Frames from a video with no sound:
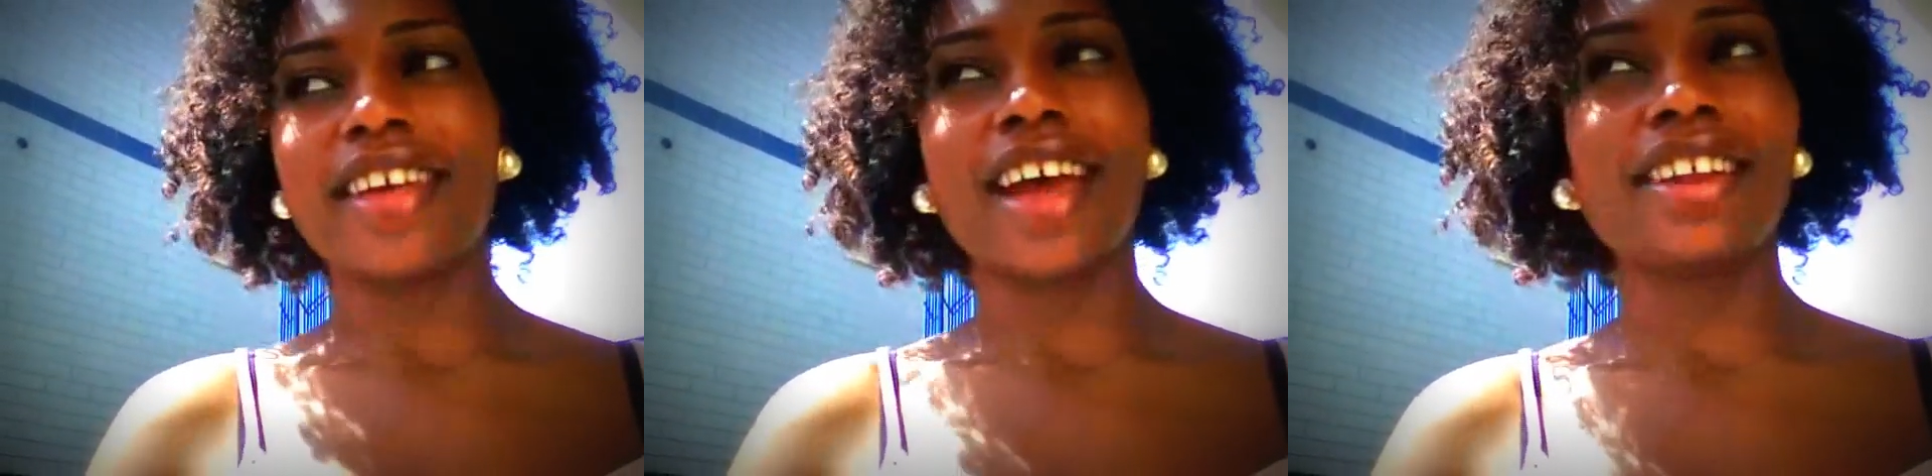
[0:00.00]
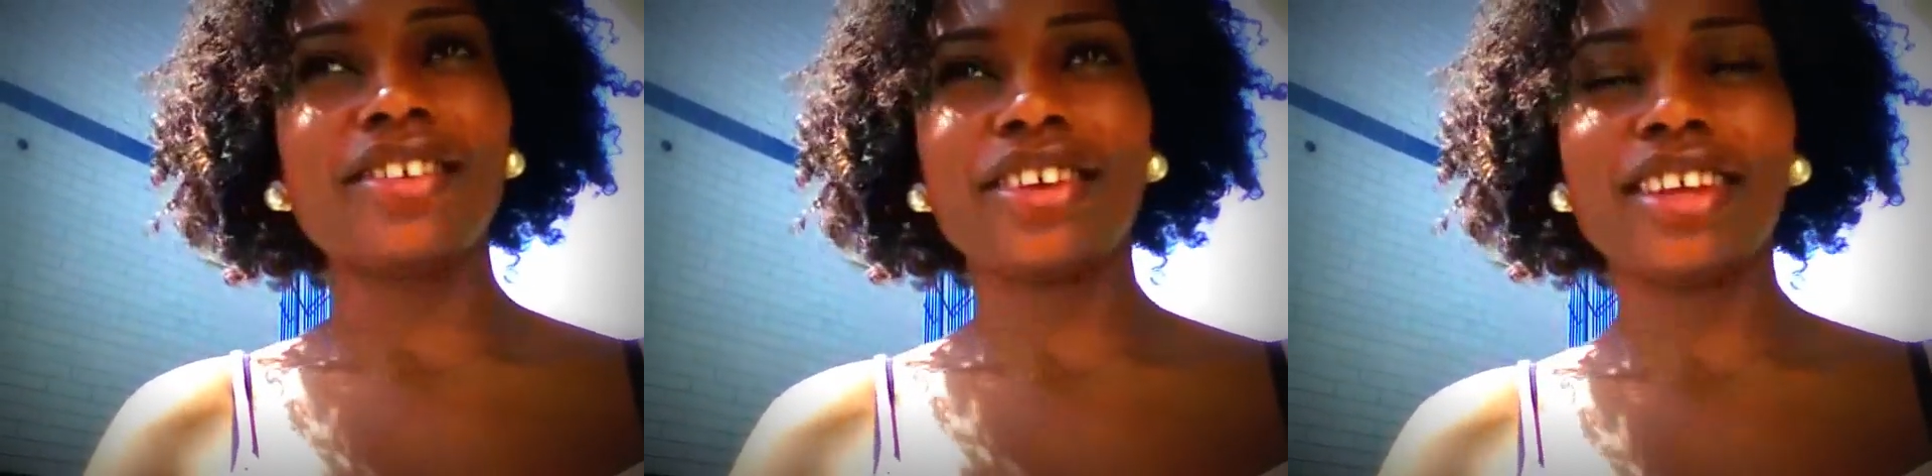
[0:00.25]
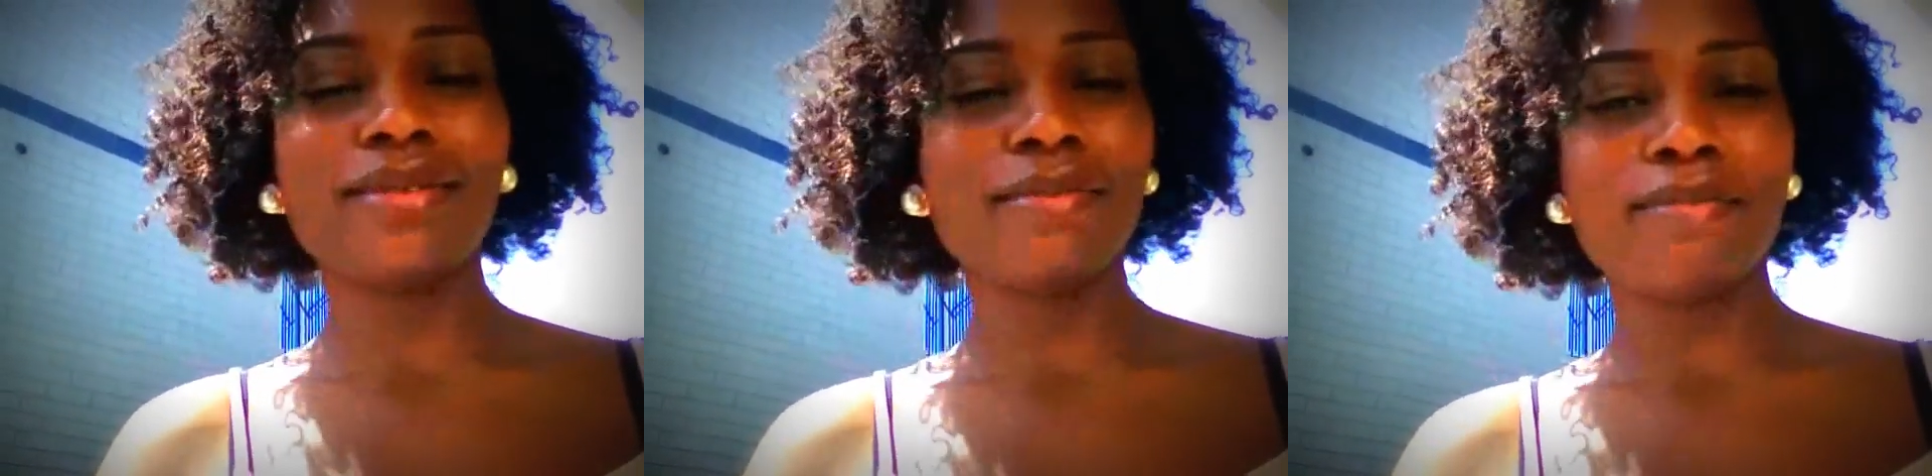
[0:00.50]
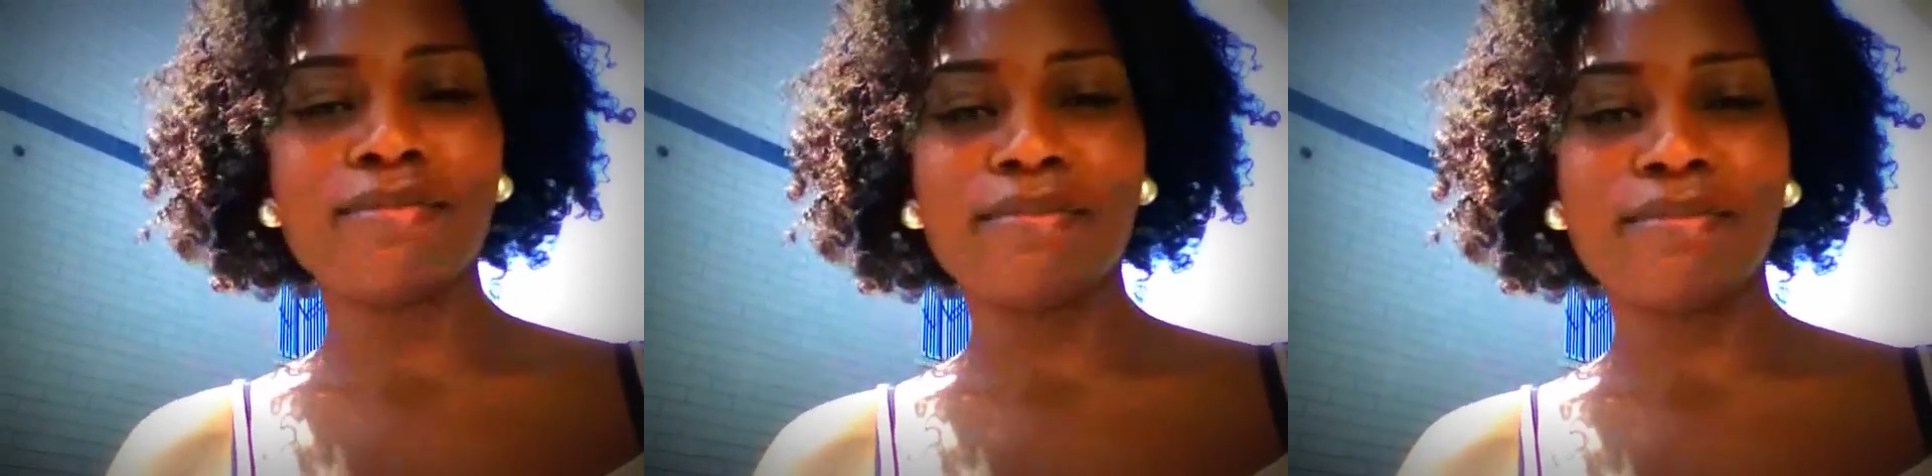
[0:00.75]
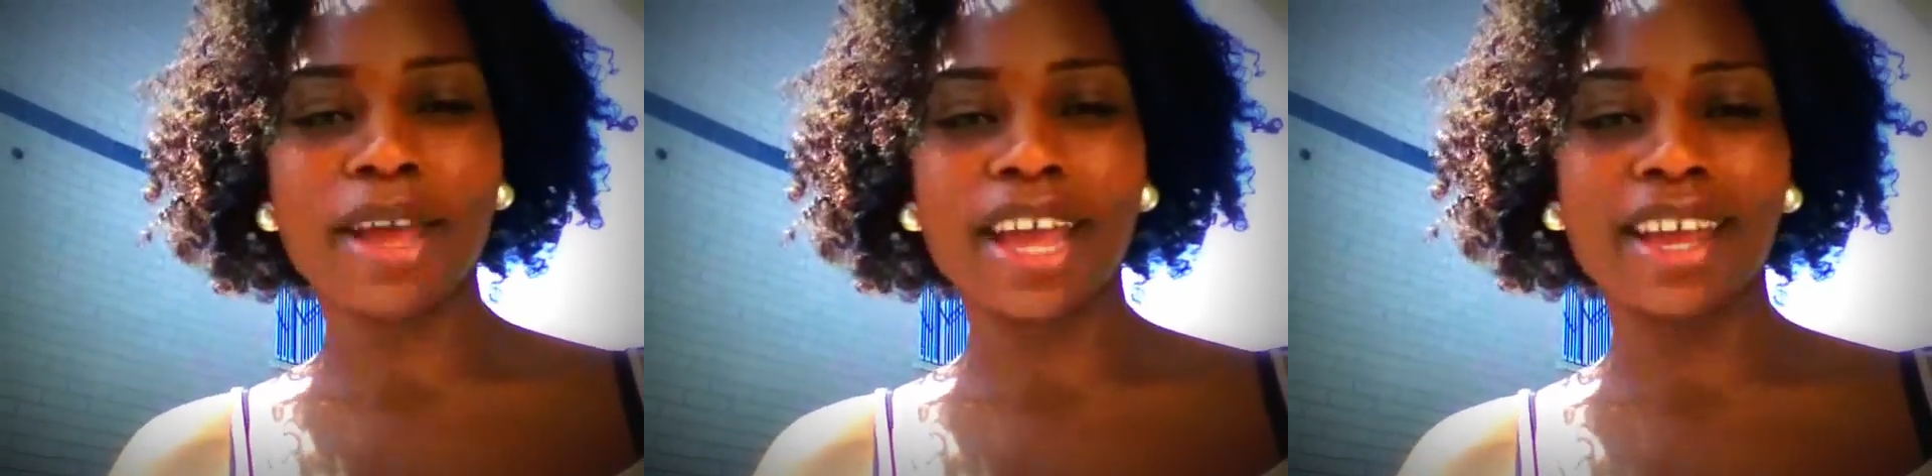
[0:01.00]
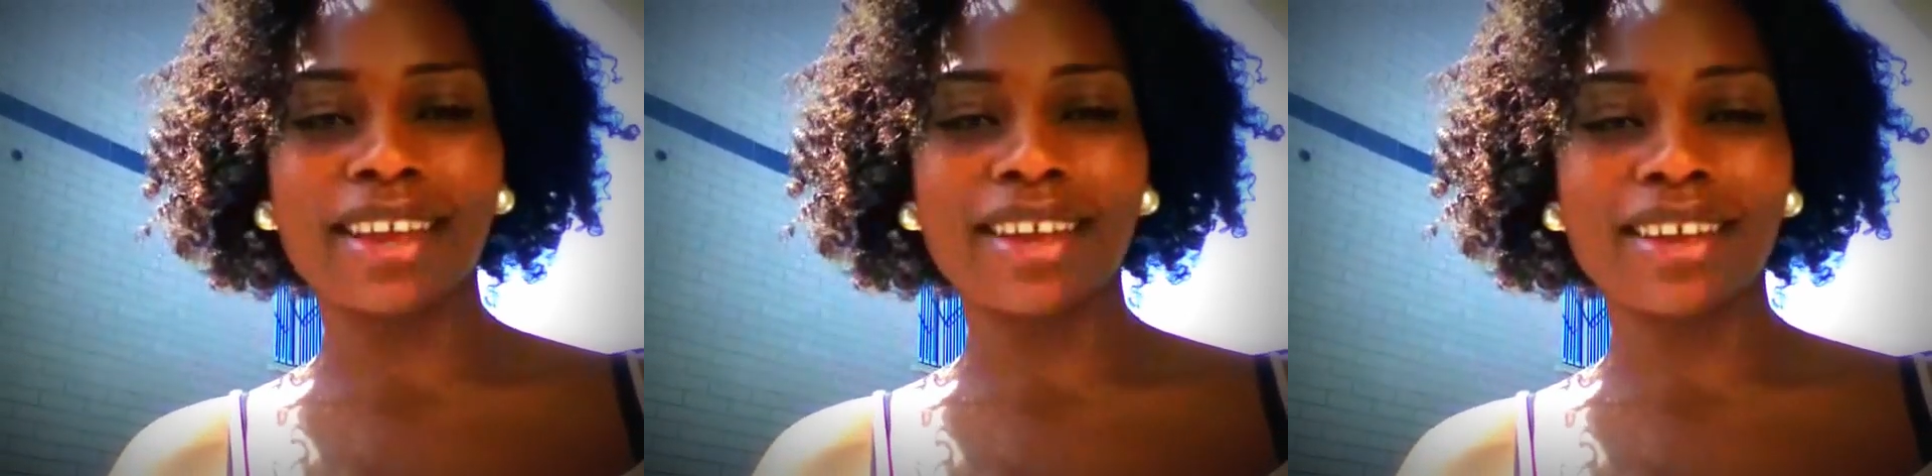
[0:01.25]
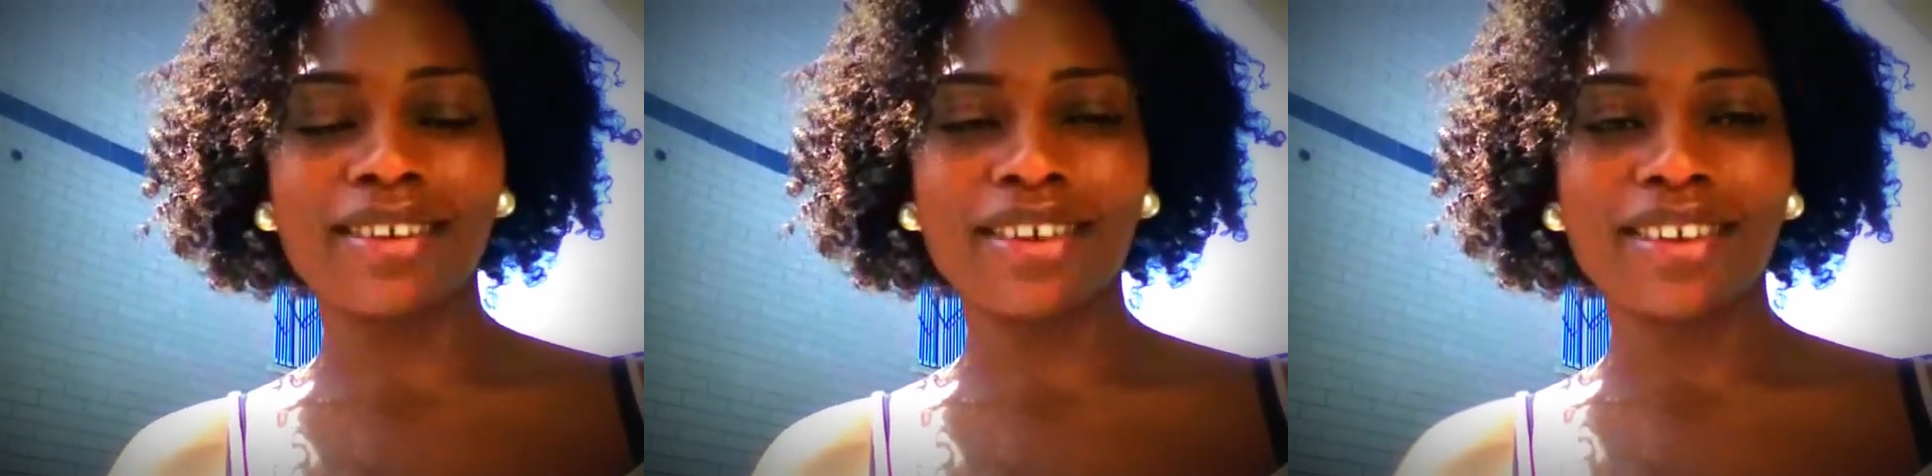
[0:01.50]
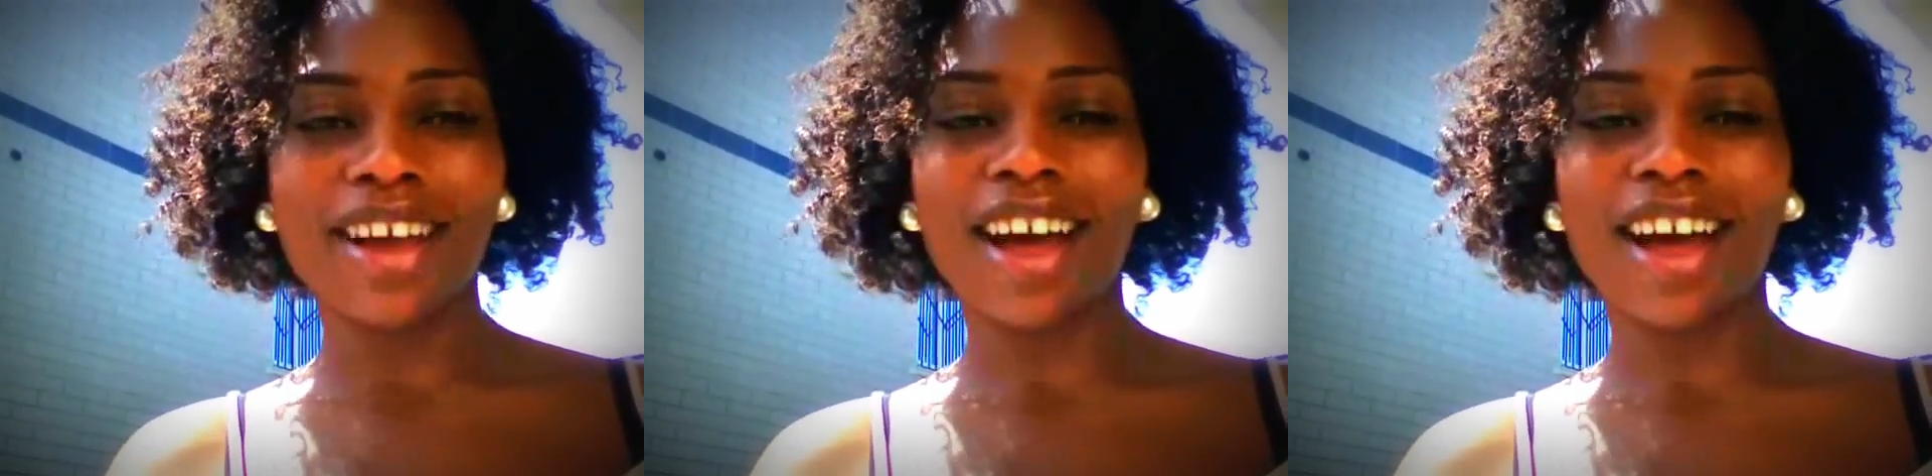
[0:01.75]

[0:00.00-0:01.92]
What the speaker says: that you can pay